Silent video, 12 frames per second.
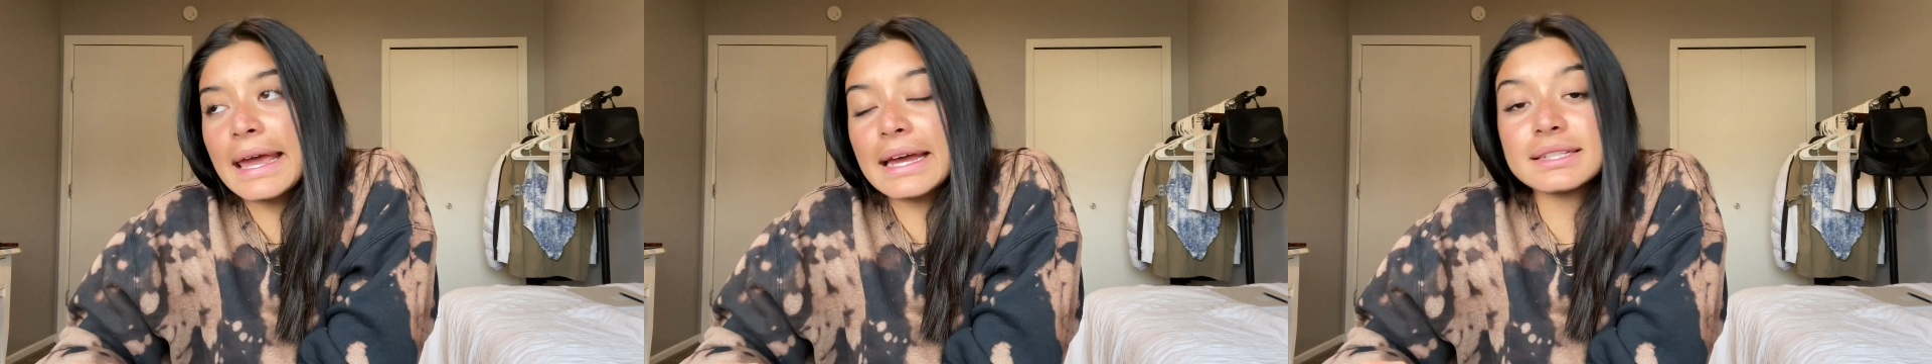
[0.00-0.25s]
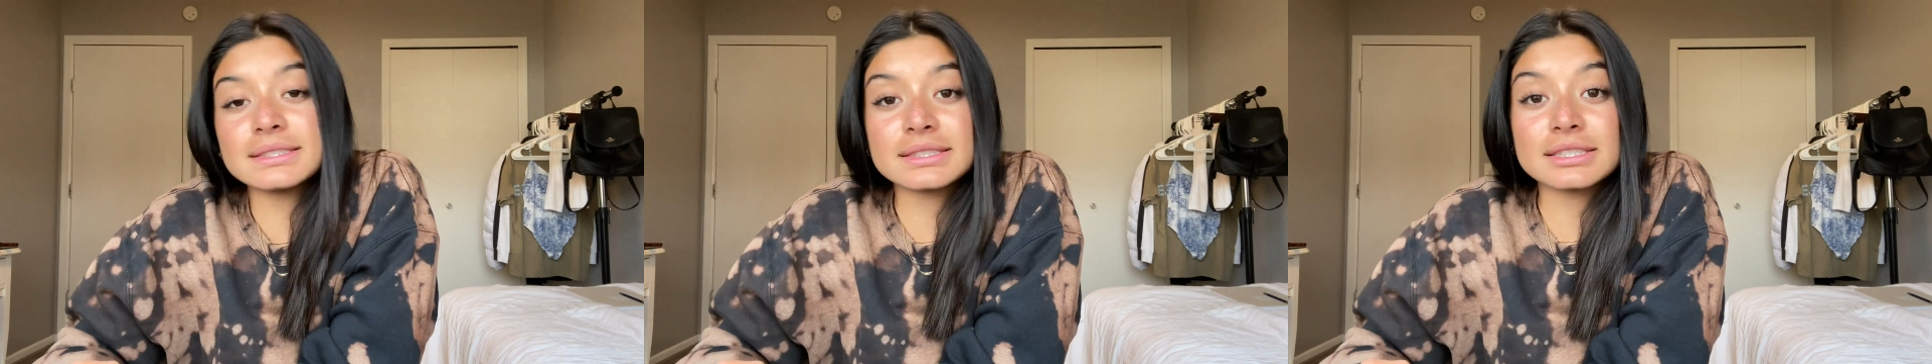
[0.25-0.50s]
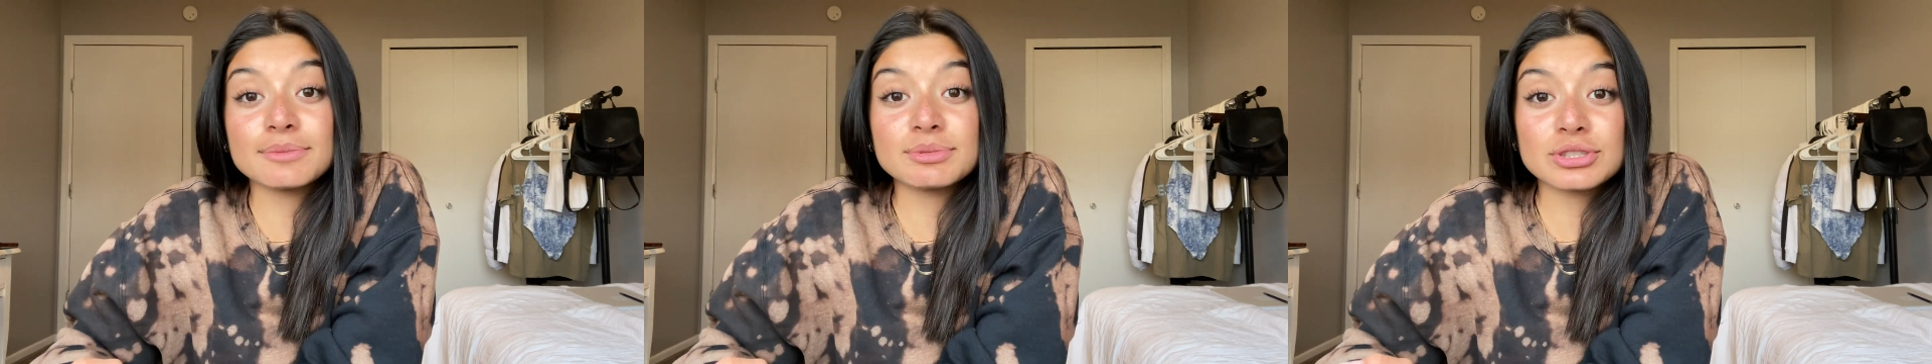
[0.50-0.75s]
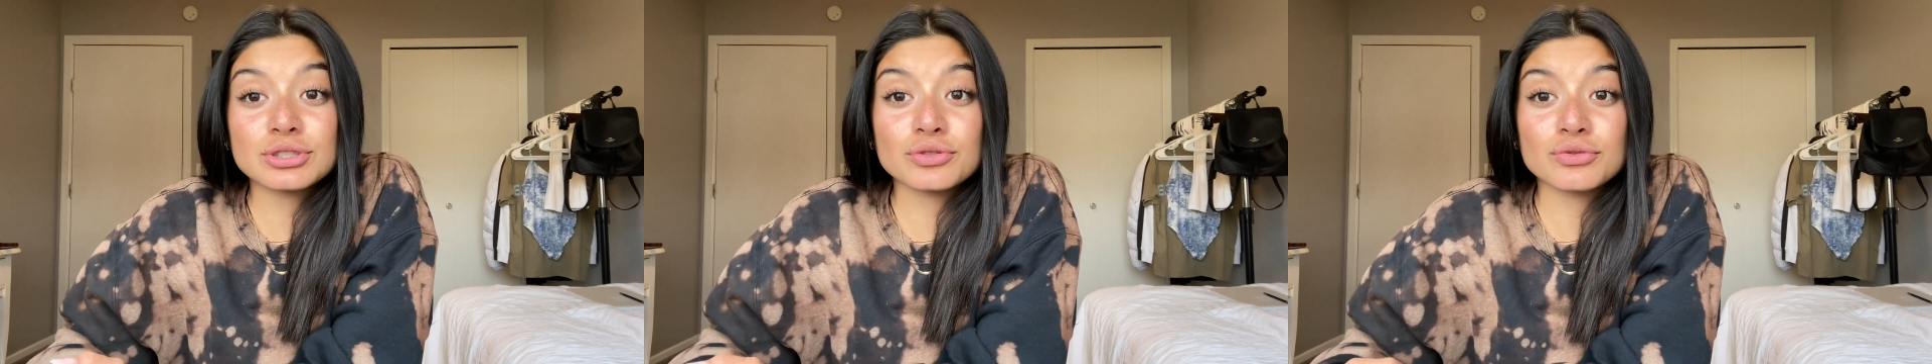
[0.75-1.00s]
and
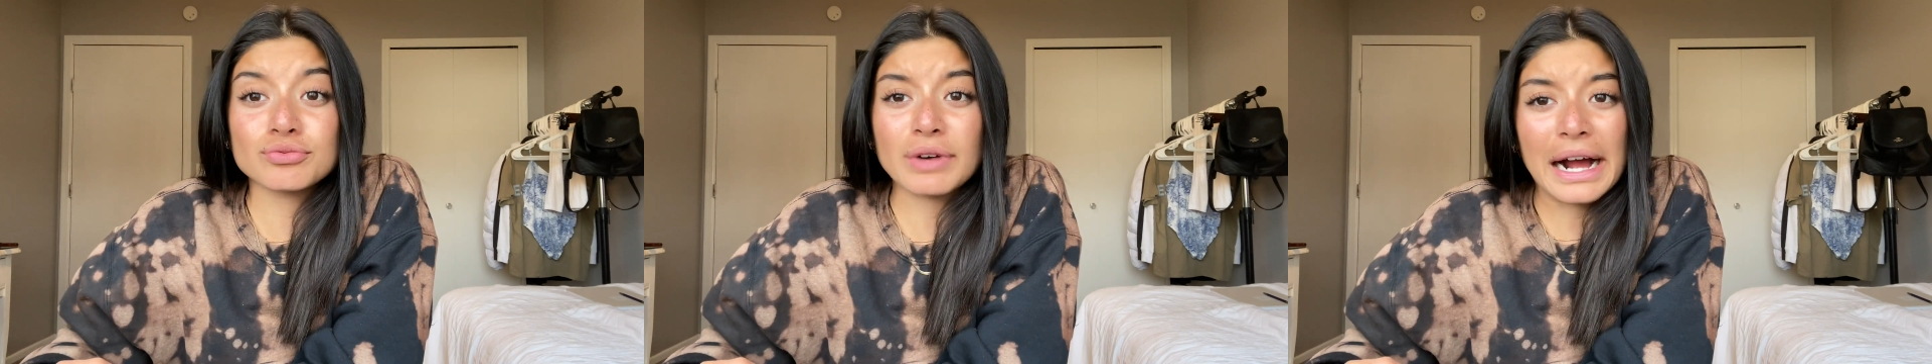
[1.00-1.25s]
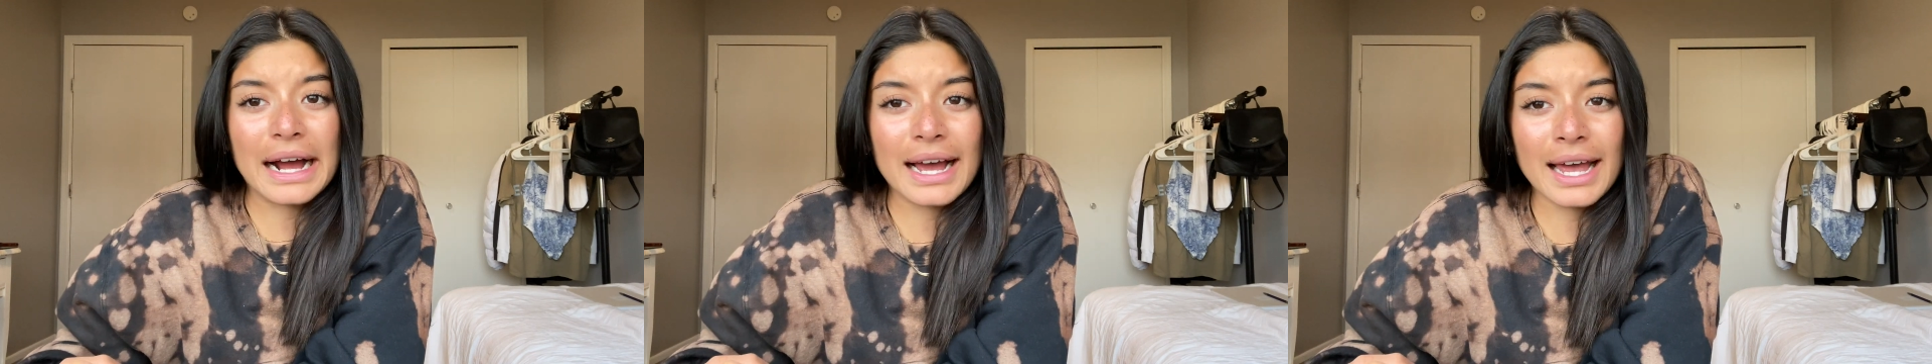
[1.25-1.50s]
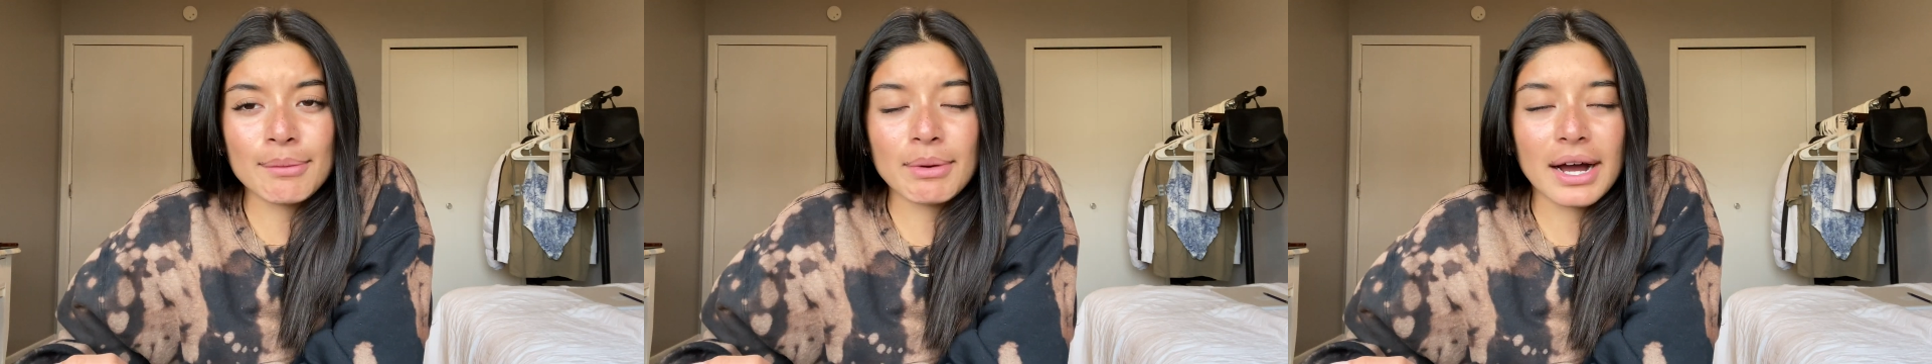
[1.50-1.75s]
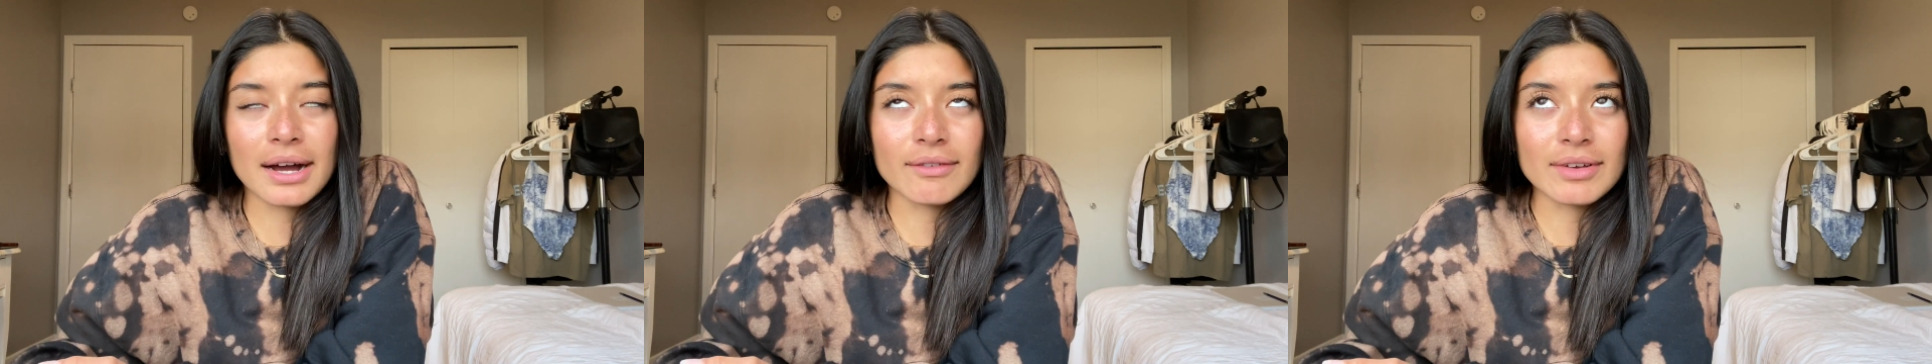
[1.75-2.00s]
subscribe,
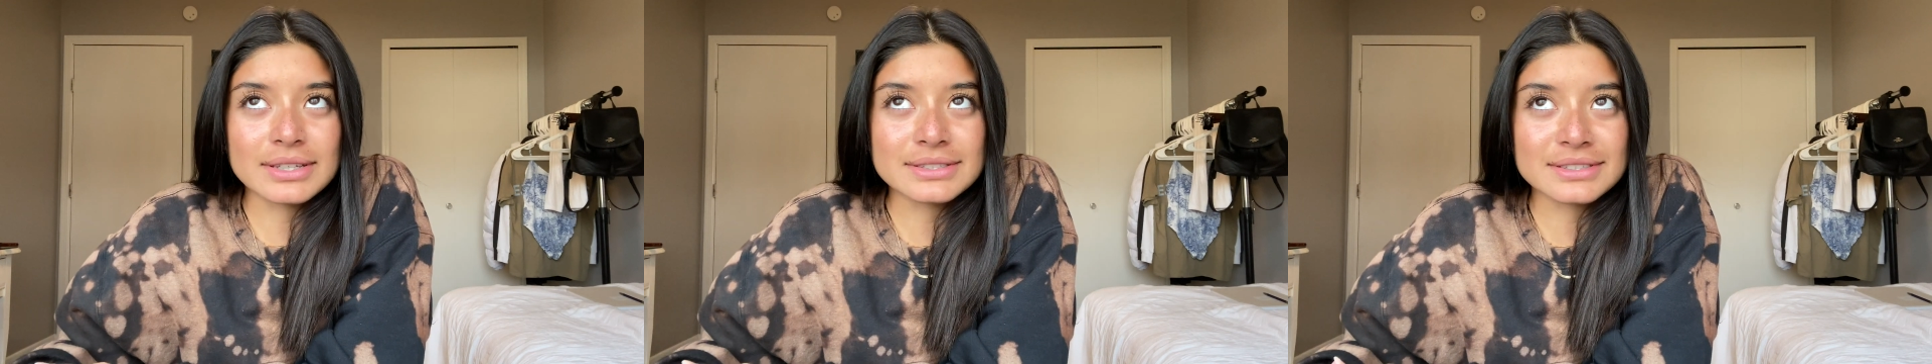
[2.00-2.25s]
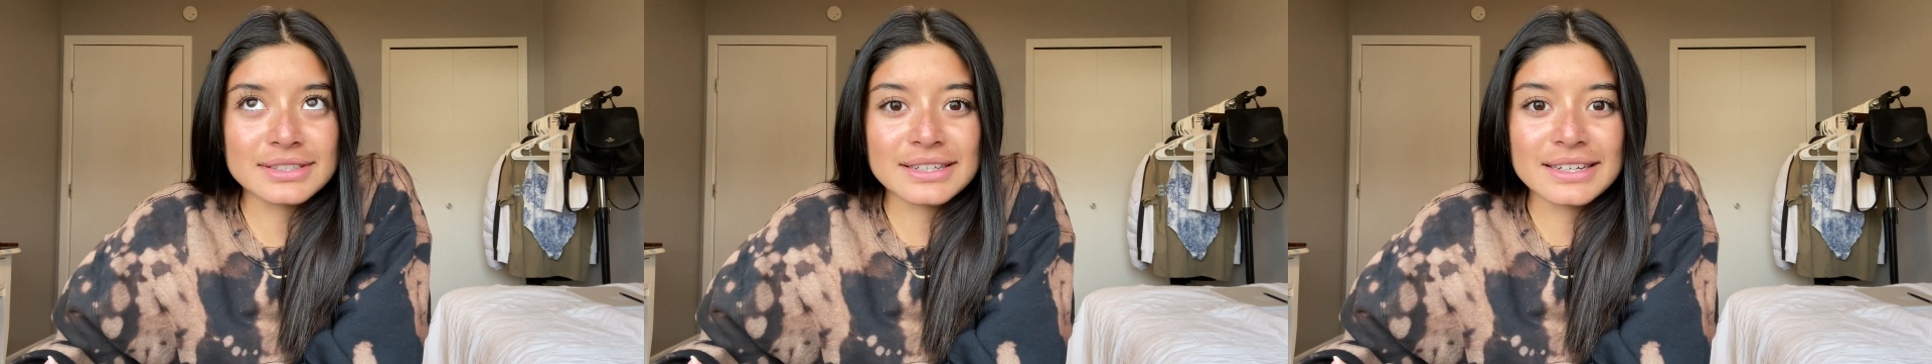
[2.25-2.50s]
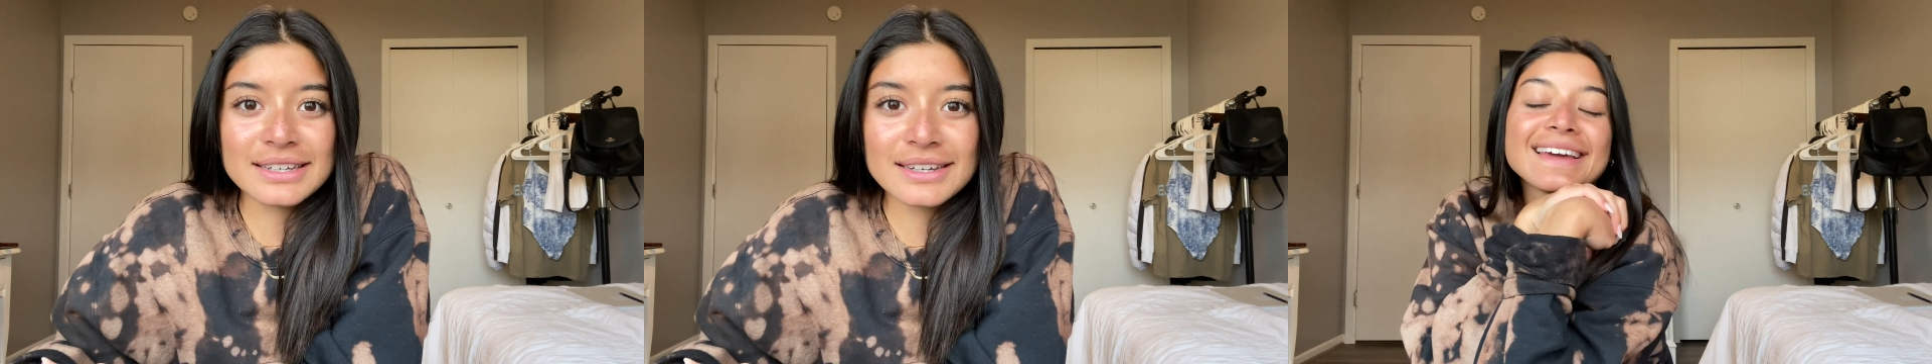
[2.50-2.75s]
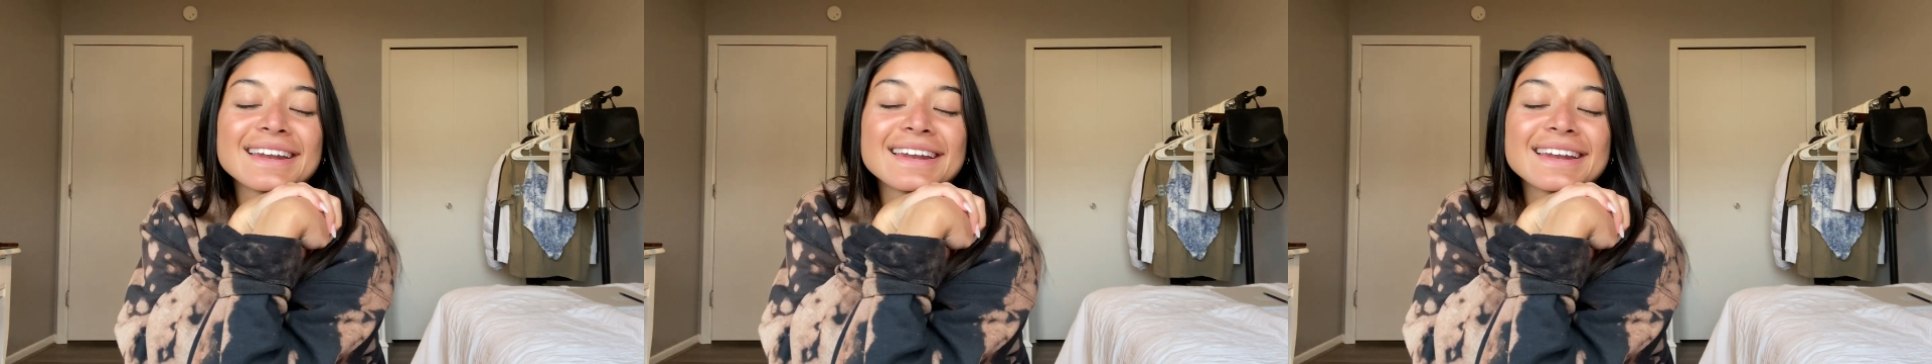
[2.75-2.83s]
obviously.